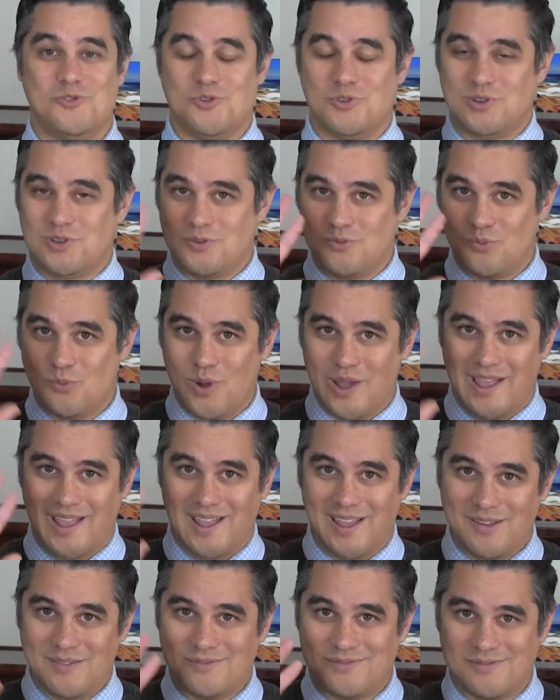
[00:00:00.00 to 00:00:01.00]
You can
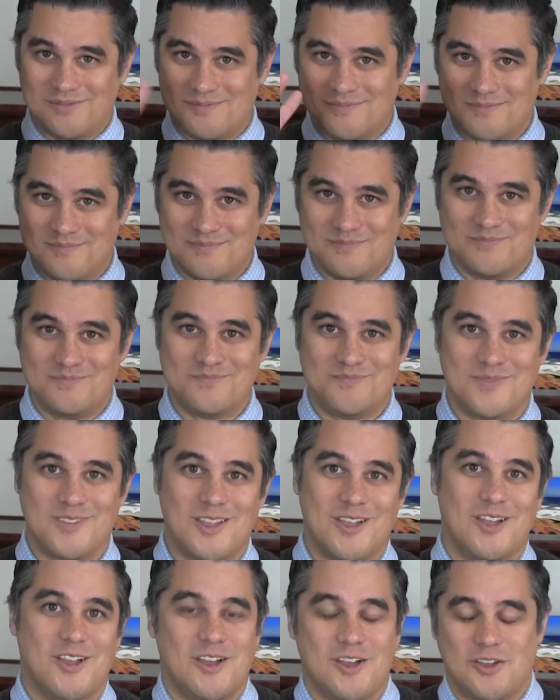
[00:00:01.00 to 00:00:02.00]
wave.
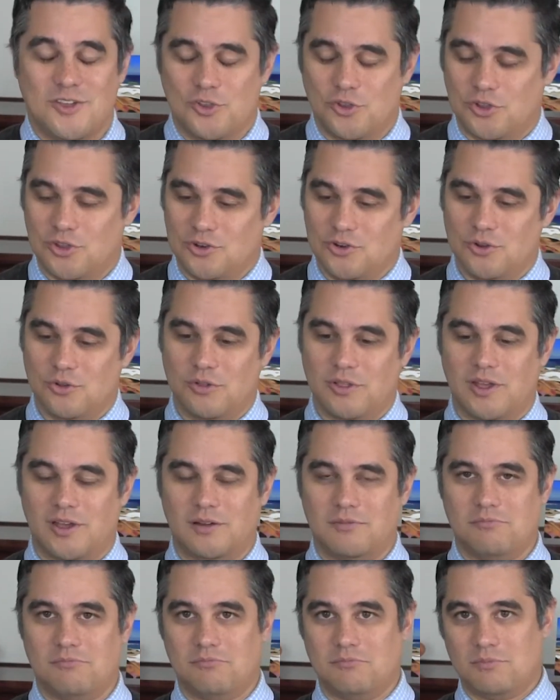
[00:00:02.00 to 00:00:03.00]
You can do
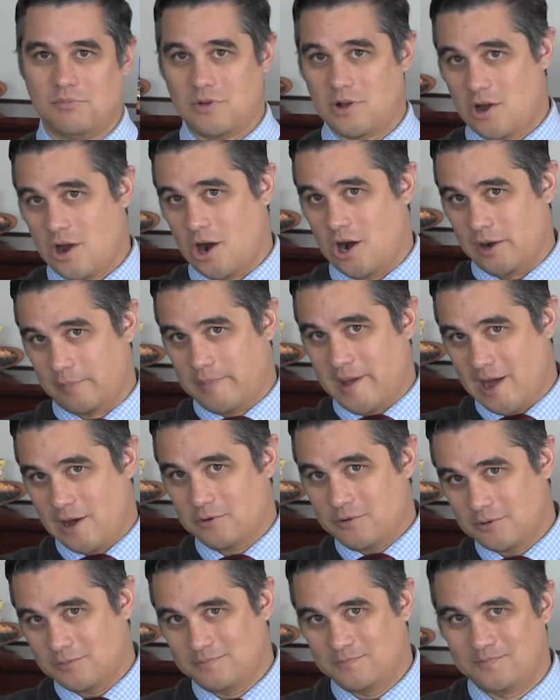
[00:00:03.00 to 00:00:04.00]
the heart
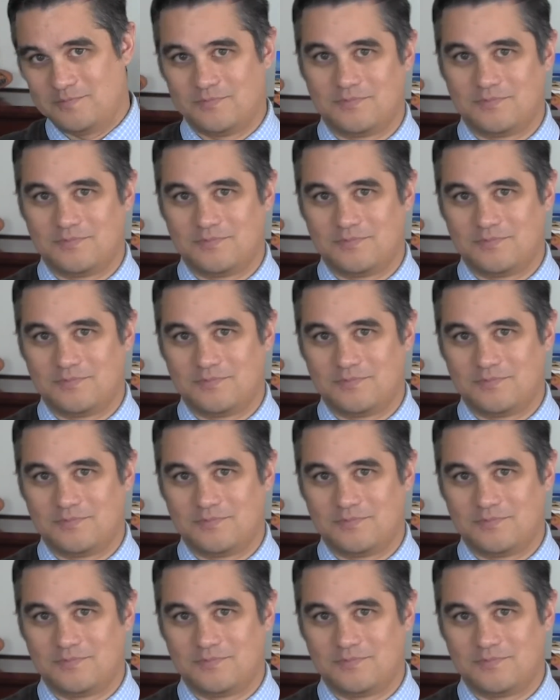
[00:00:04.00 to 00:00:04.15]
pound.